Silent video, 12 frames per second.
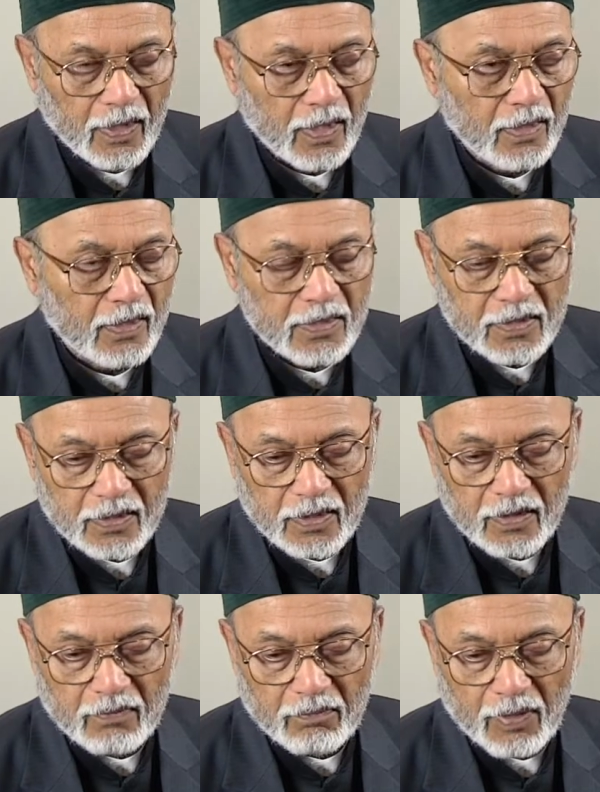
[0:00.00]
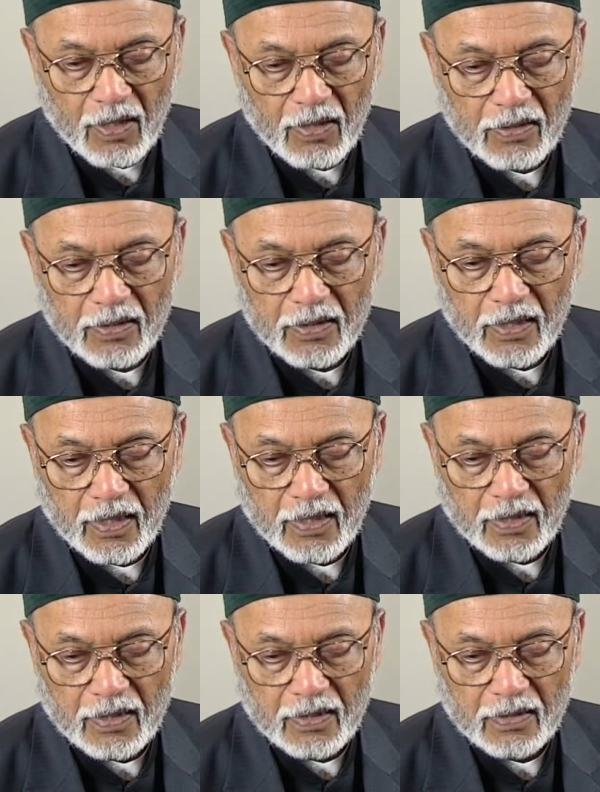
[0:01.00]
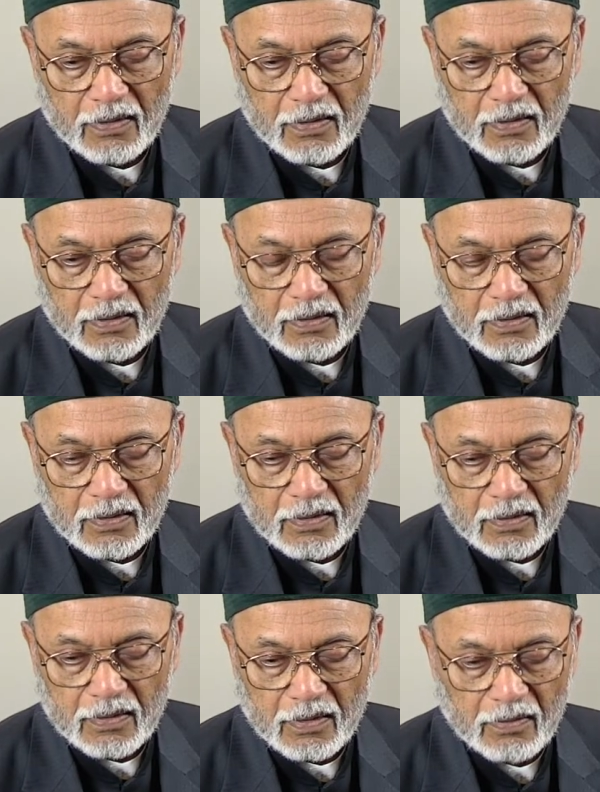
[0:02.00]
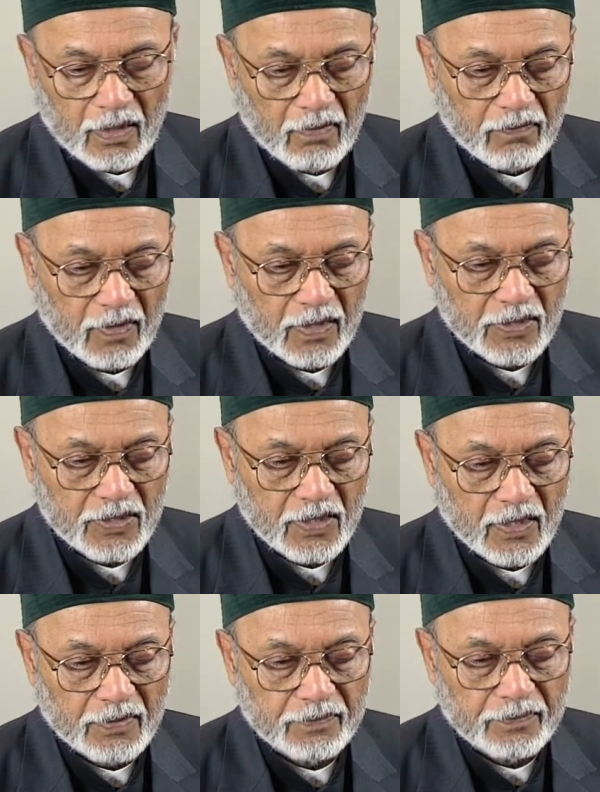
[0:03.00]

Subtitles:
in the city of Balkh in Afghanistan.